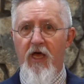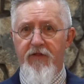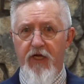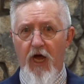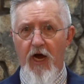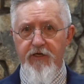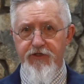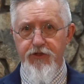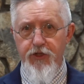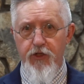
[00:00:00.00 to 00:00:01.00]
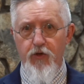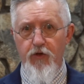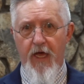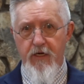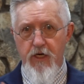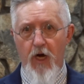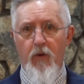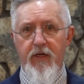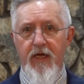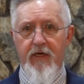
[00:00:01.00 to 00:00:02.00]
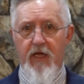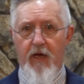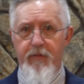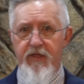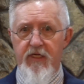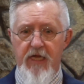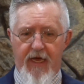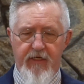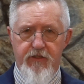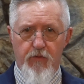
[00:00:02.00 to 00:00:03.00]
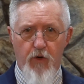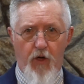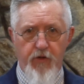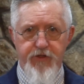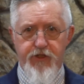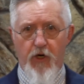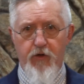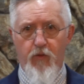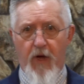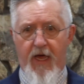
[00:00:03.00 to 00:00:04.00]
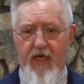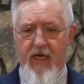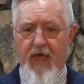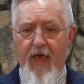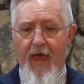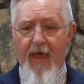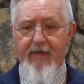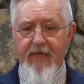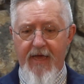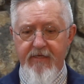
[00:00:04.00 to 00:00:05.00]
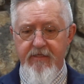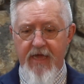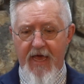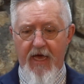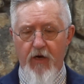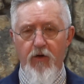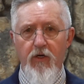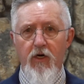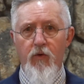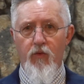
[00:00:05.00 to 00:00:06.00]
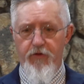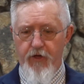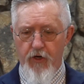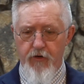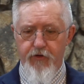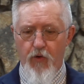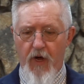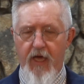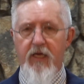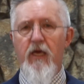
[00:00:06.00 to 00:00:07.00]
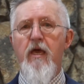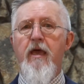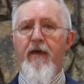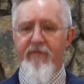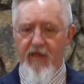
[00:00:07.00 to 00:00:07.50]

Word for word: The guards knew that no one had come in the night to roll the stone away, and yet now, with the earthquake and the